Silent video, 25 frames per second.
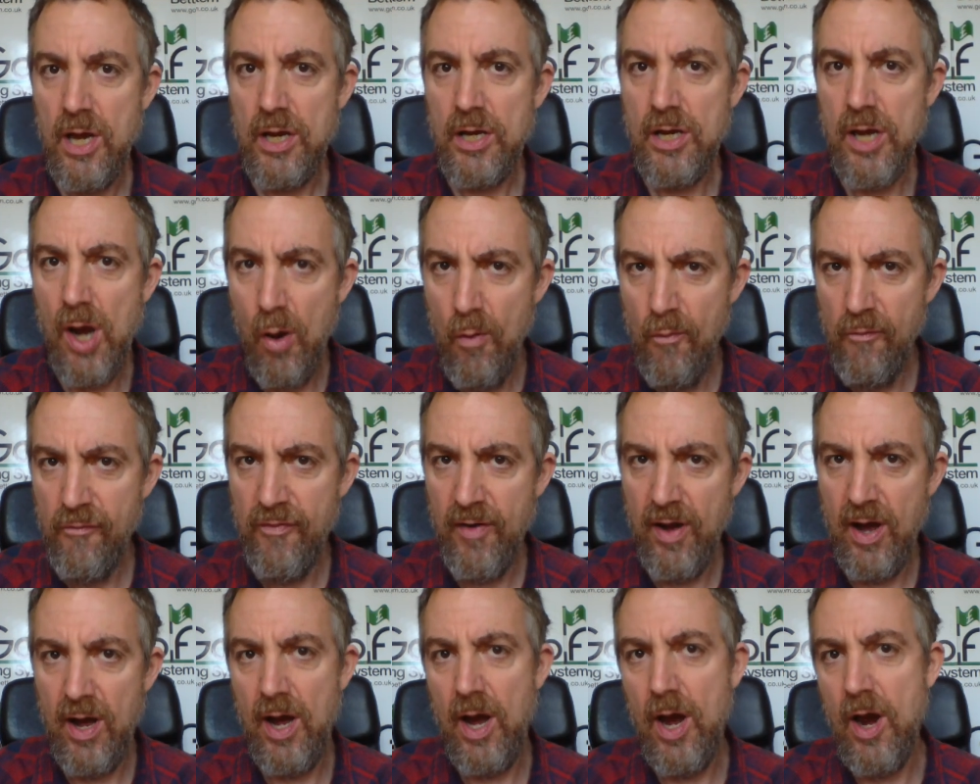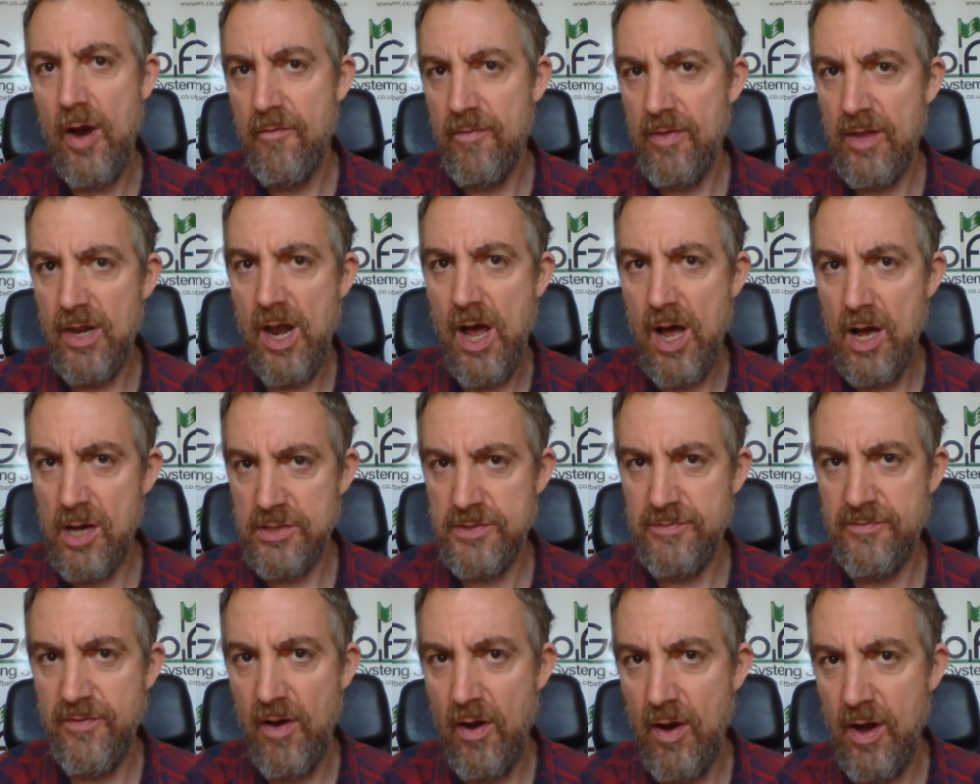golfer over the
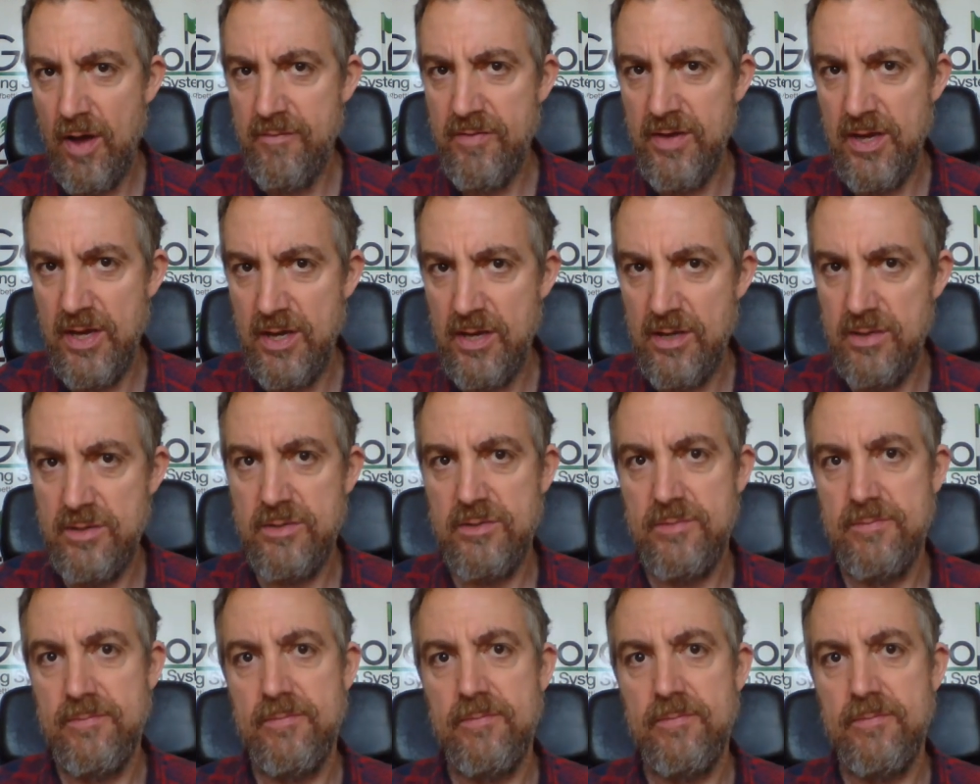last five years?